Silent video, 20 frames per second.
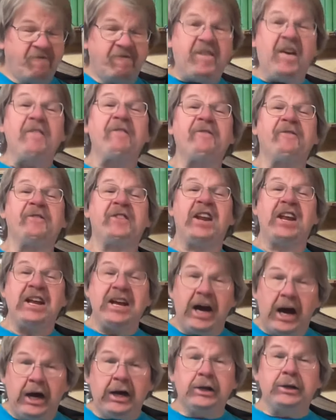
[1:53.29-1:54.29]
50
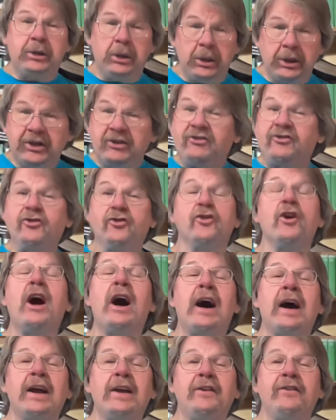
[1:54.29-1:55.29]
ugly
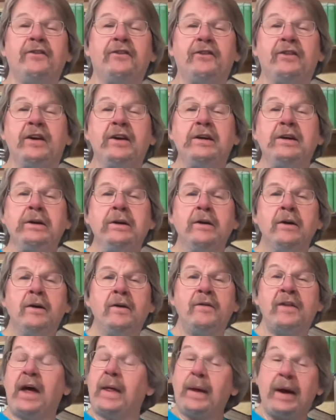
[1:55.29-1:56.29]
tries
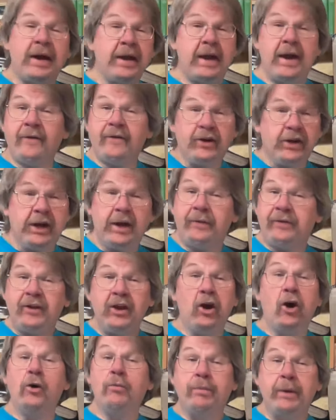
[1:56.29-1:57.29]
that I ever get
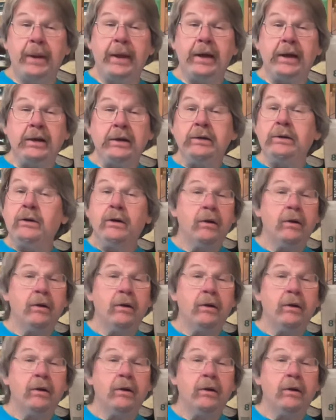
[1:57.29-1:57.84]
the opening,